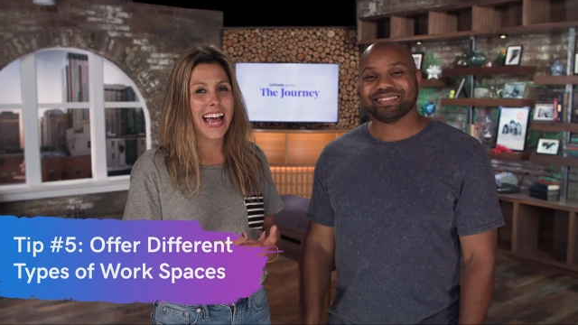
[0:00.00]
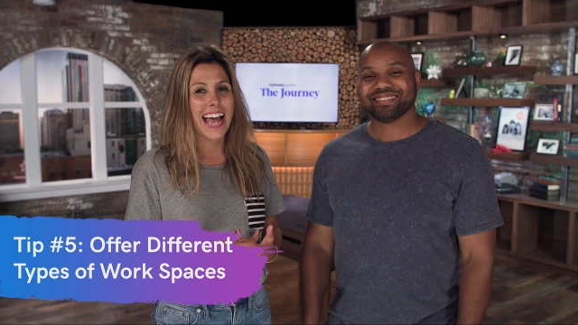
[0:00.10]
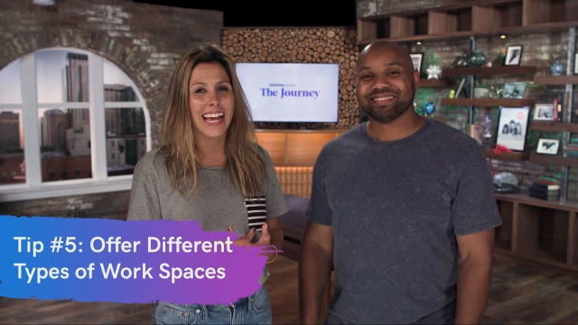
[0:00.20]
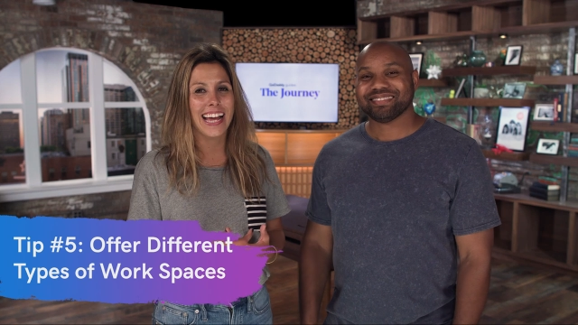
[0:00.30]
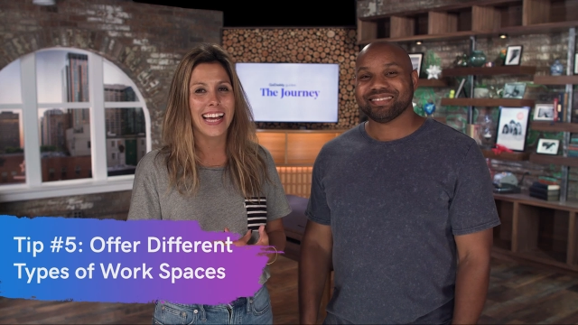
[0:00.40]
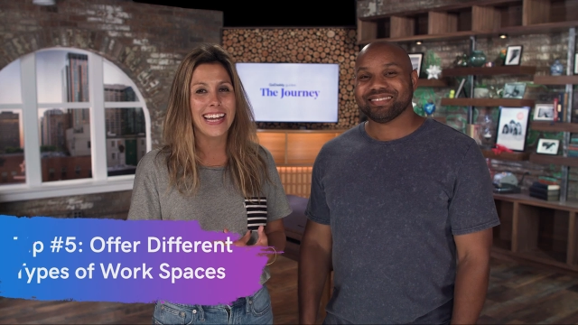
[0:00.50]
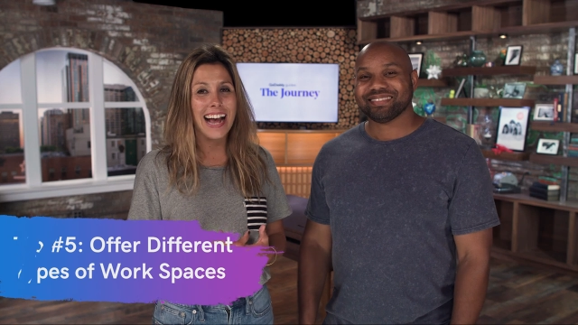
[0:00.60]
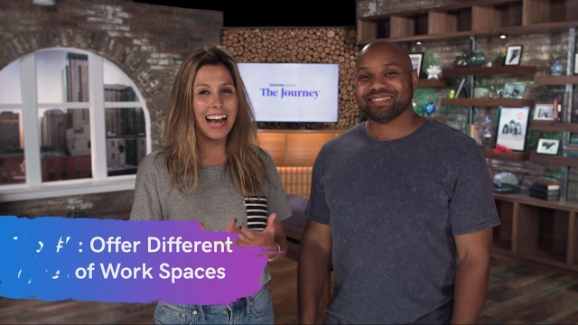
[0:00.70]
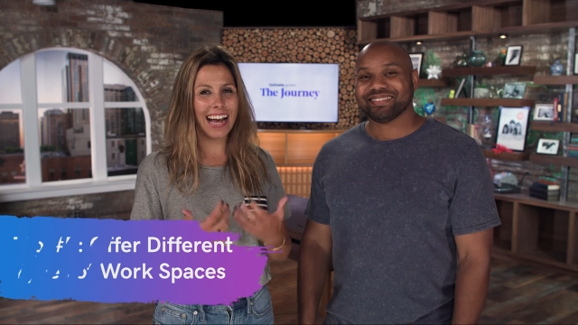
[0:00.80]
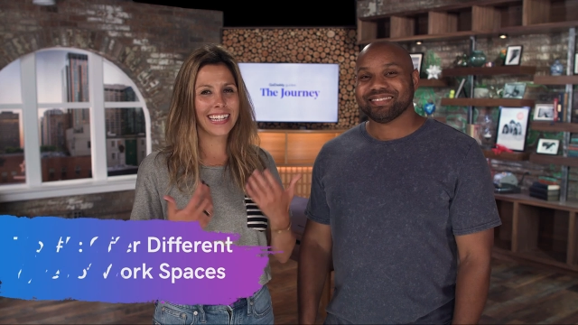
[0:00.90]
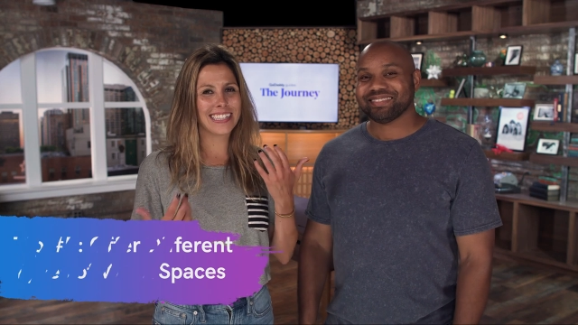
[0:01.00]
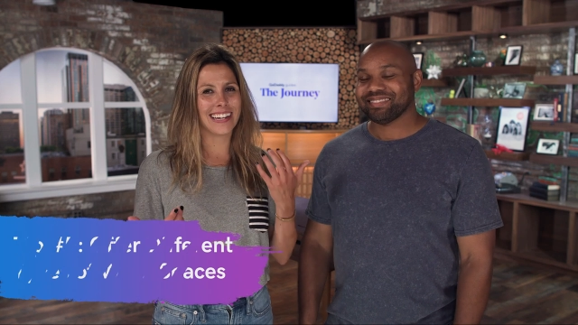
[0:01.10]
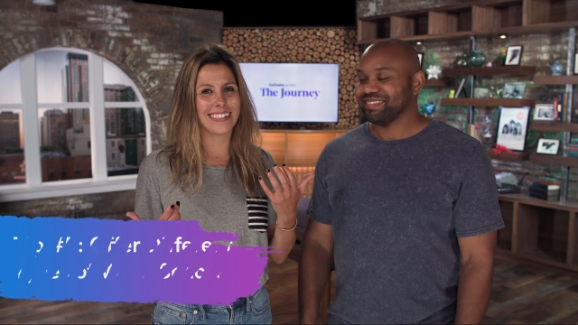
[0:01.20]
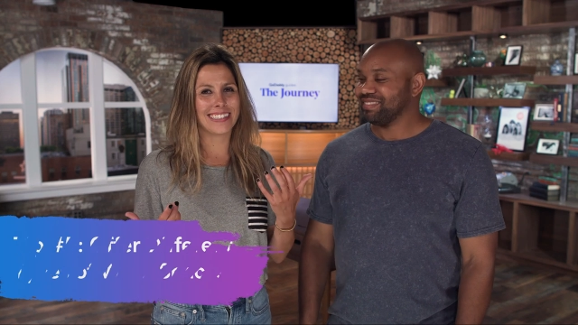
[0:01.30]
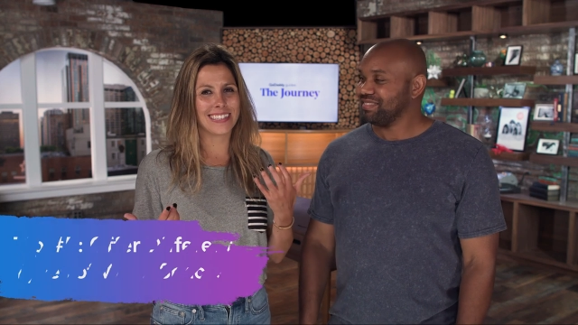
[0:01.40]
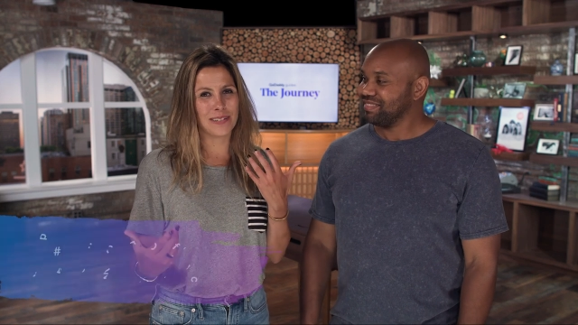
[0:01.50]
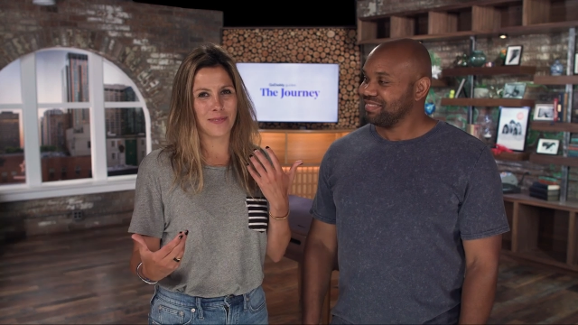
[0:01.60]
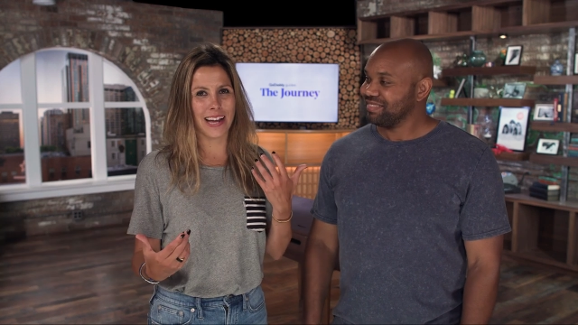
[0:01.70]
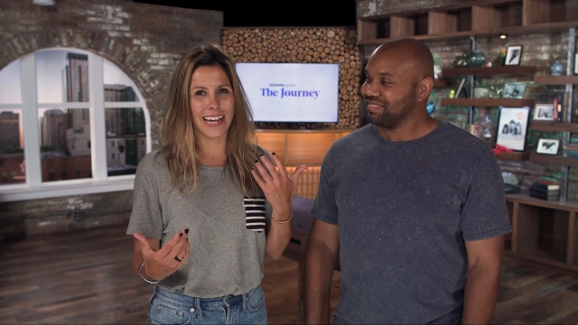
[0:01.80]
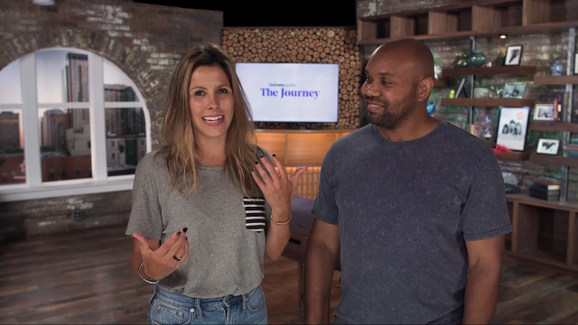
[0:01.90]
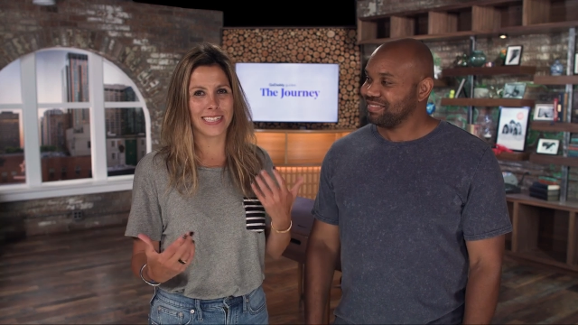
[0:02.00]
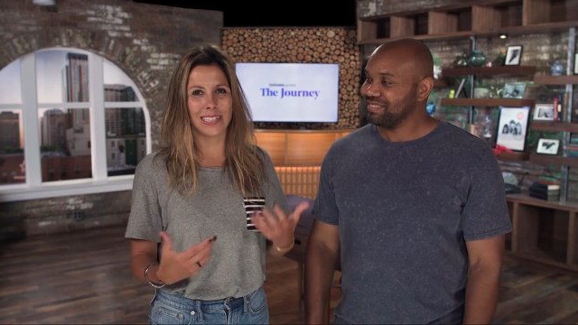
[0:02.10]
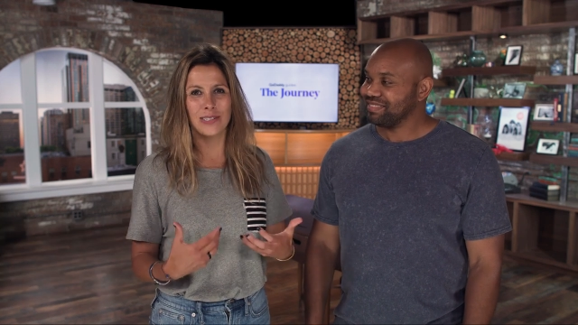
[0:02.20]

Speaker 1: and I can already see why it's a